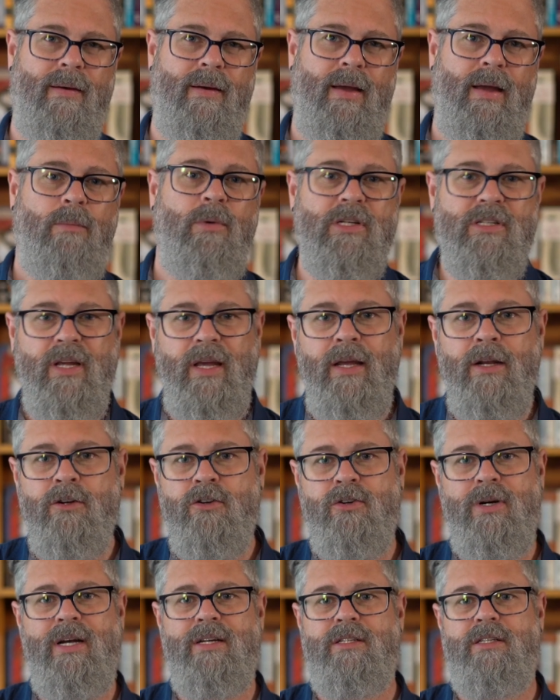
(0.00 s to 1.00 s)
And what's
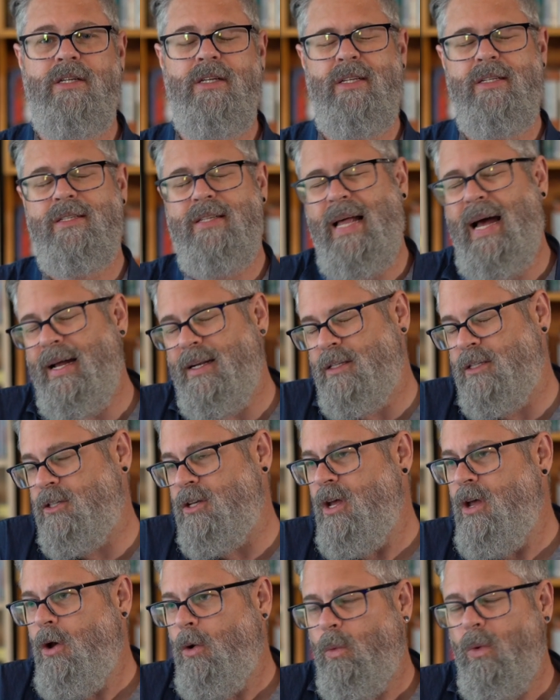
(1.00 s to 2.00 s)
interesting is that's
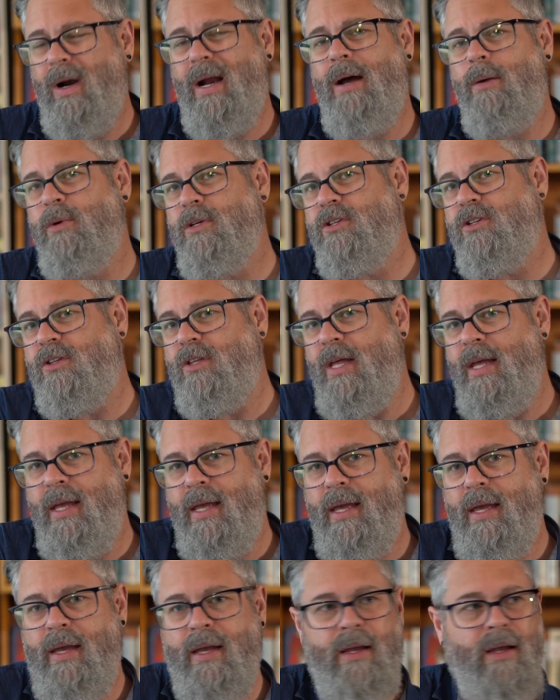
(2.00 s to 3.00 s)
what I was
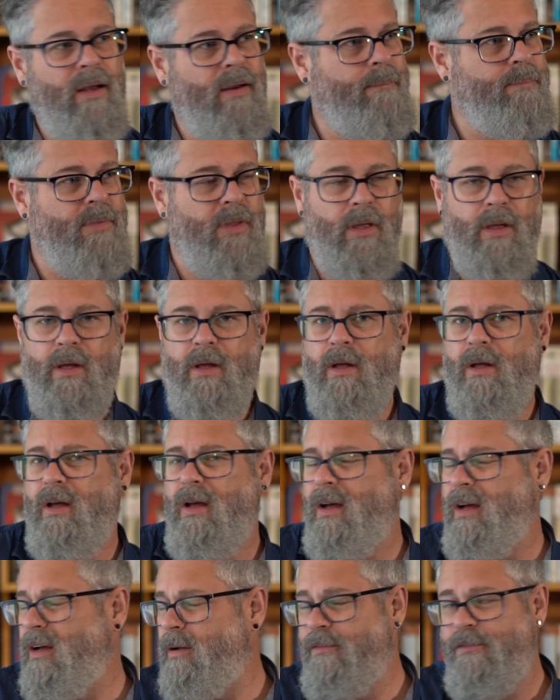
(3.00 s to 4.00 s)
thinking
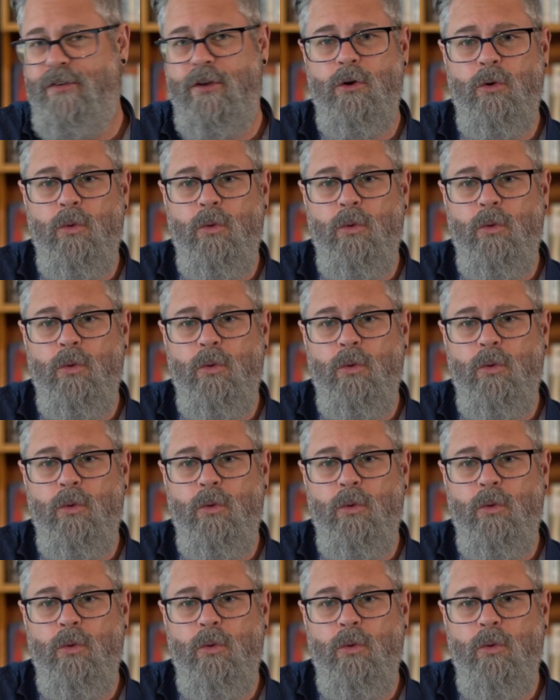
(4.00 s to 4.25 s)
a few